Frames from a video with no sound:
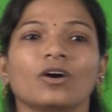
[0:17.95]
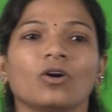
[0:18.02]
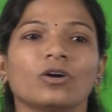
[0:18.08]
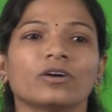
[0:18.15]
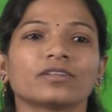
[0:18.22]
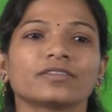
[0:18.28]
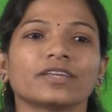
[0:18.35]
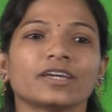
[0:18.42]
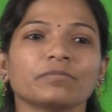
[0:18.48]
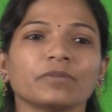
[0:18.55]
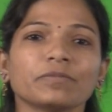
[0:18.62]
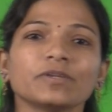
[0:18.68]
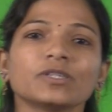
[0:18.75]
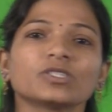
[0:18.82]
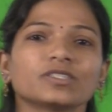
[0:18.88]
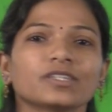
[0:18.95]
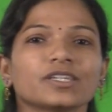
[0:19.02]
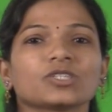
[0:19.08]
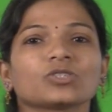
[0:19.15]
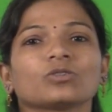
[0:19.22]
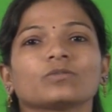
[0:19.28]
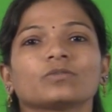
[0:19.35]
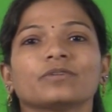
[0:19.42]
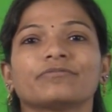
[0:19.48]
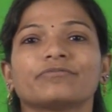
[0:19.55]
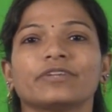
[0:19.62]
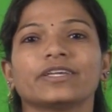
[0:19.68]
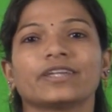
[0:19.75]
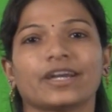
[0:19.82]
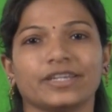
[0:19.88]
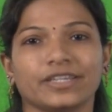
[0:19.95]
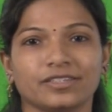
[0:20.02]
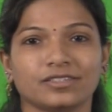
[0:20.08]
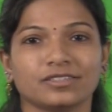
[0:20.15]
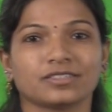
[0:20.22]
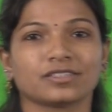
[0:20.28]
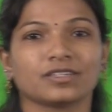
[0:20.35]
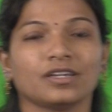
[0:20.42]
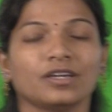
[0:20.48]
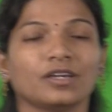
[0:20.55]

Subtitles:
or there may be generation of the free radicals.